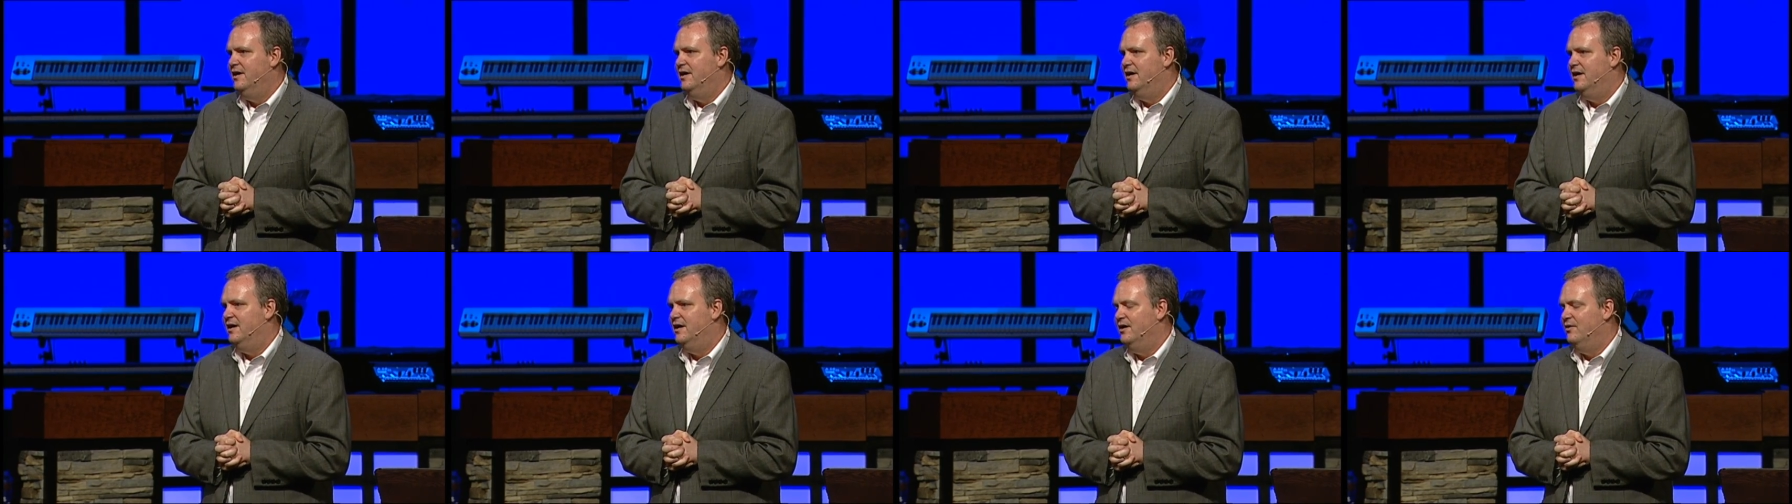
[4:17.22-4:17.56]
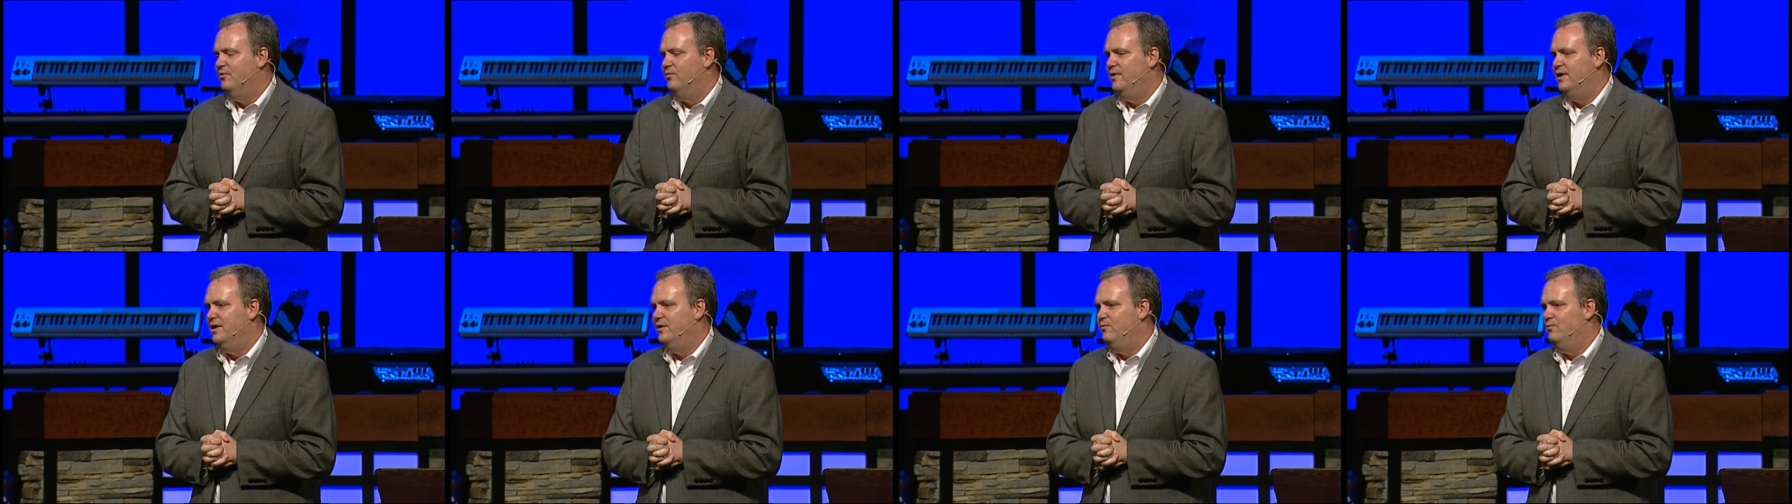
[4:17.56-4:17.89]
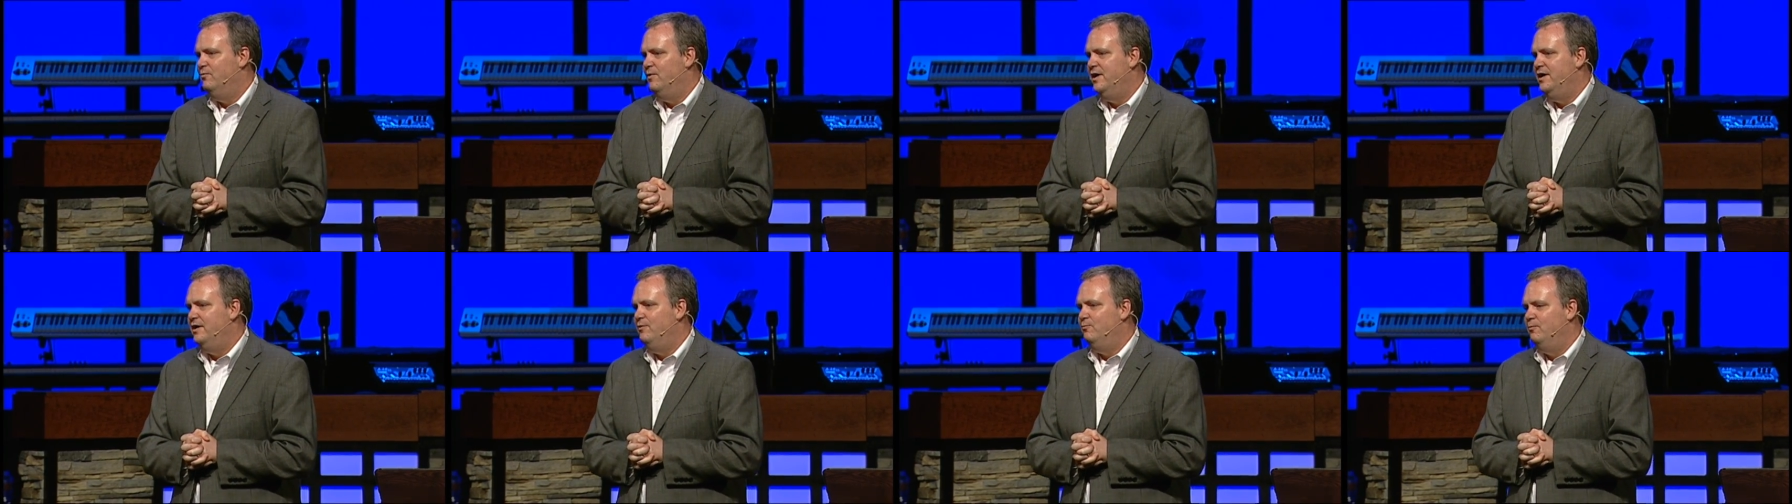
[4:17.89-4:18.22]
Uh, we,
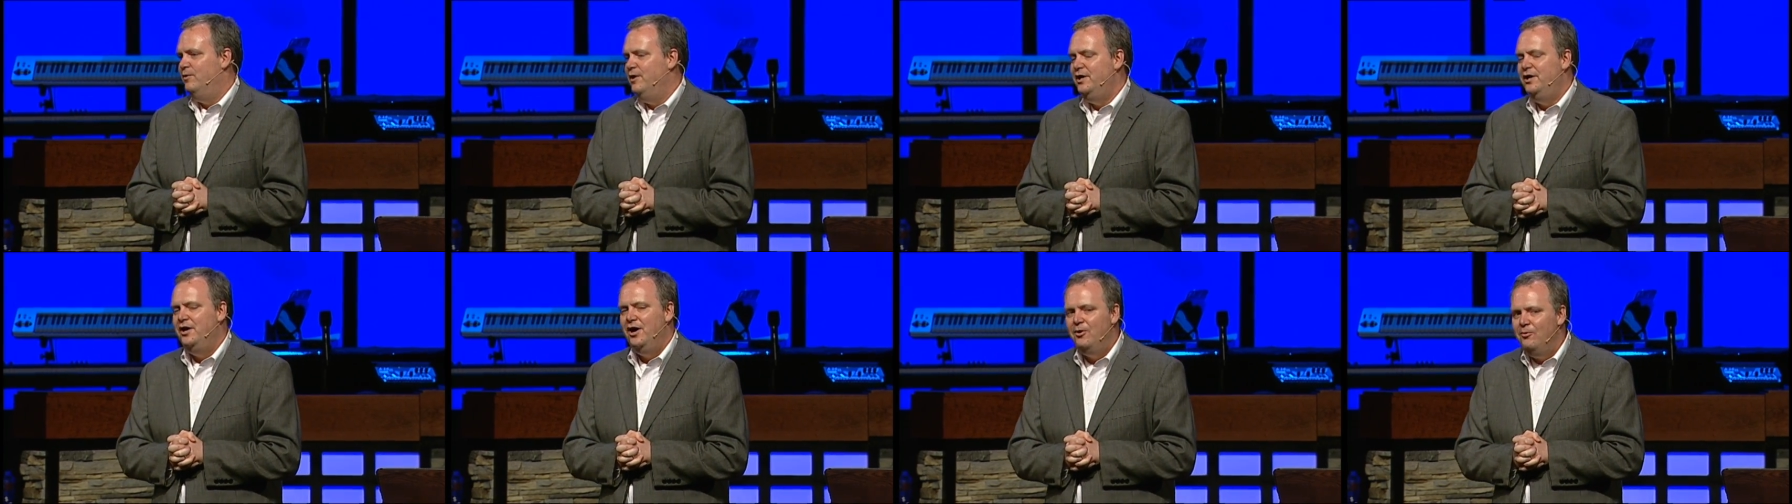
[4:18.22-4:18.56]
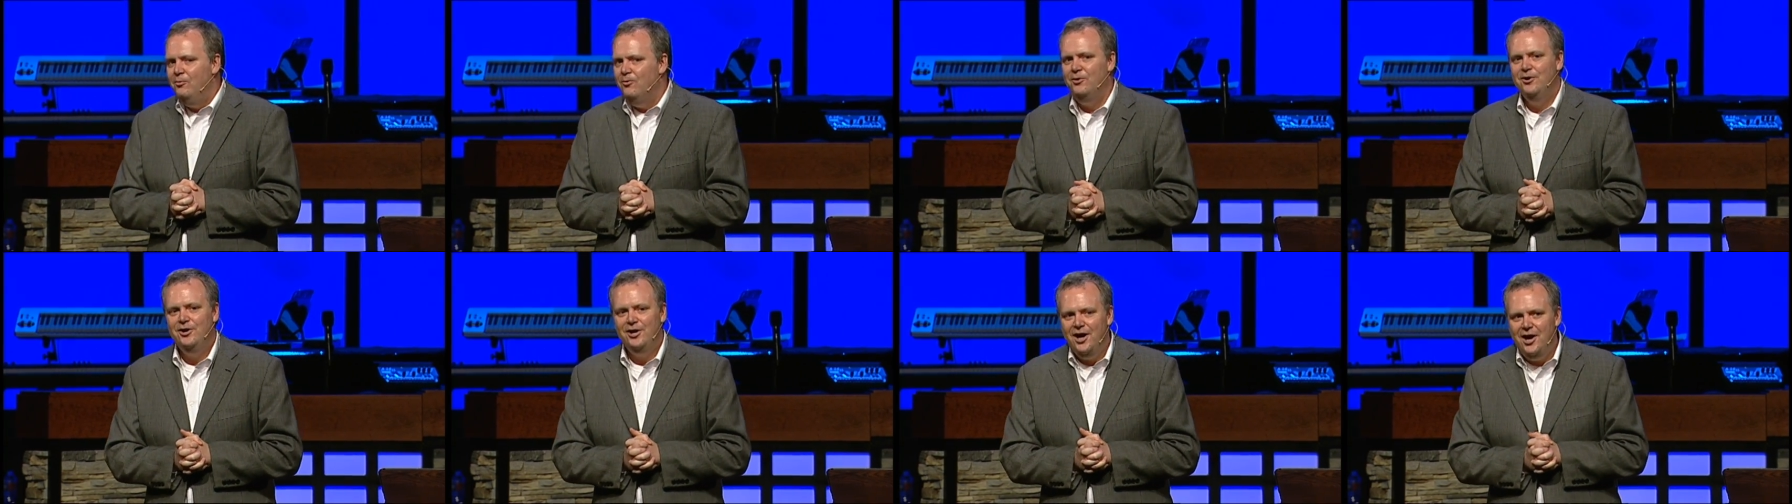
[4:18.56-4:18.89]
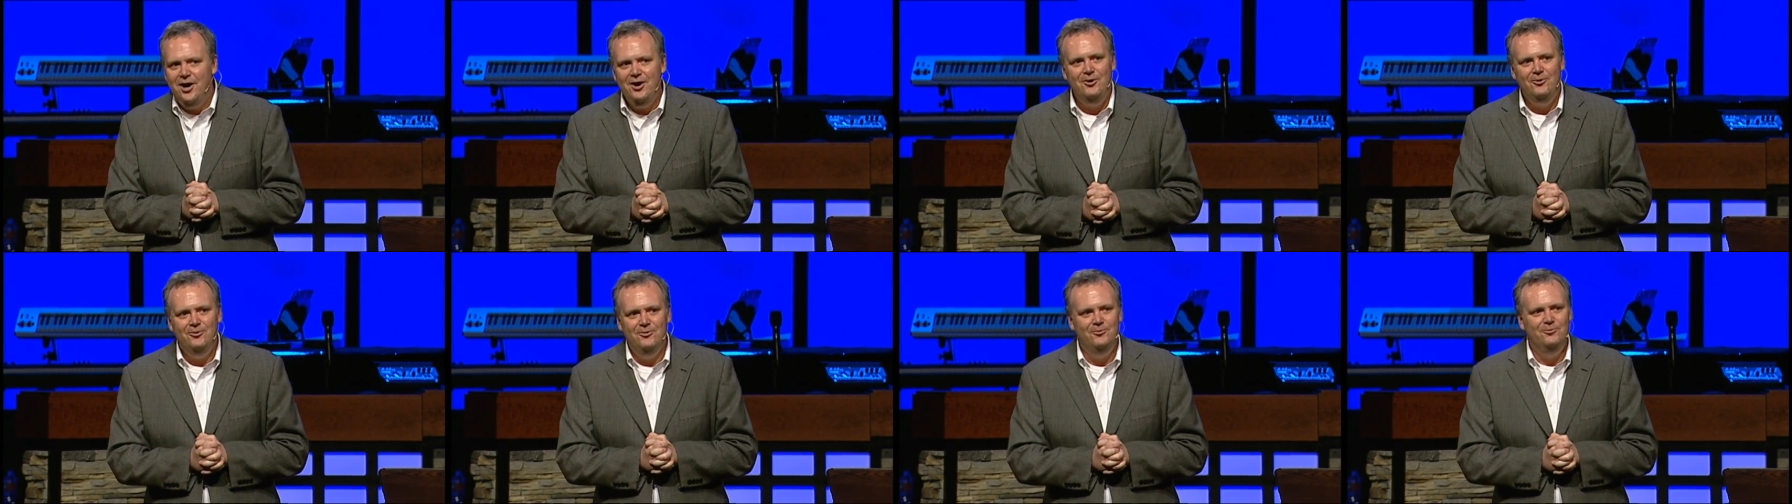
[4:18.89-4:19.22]
we, we don't want to
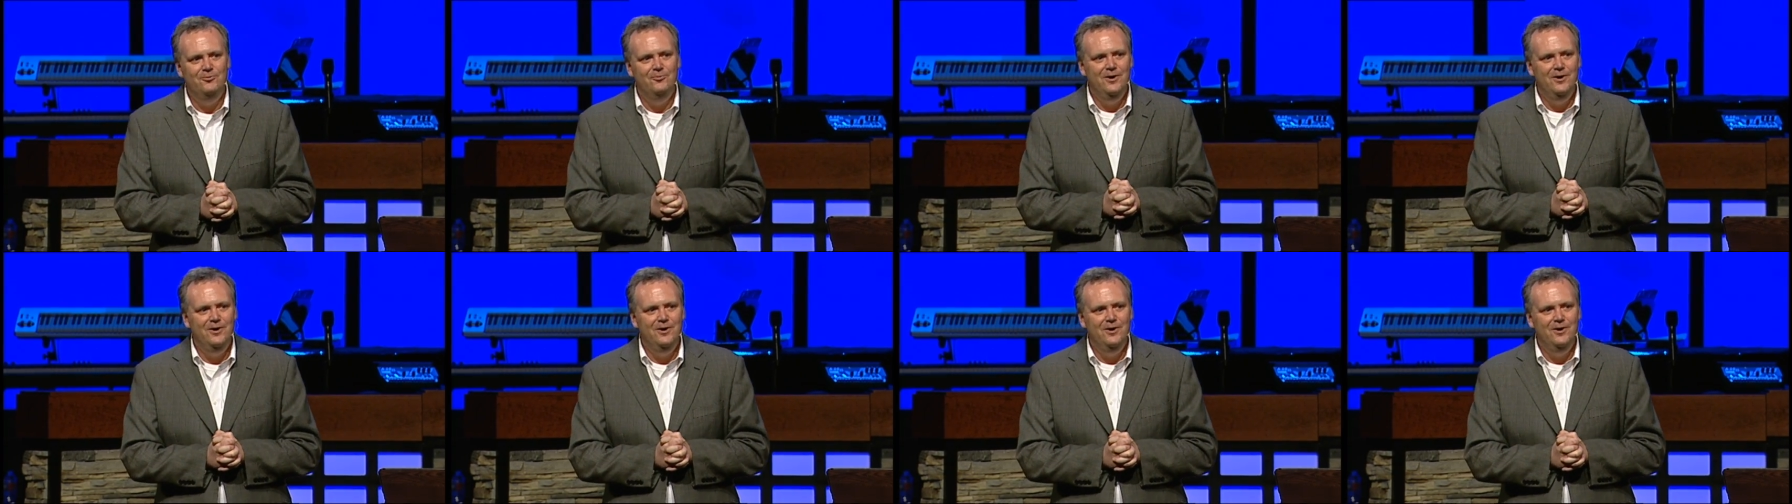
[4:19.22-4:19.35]
go.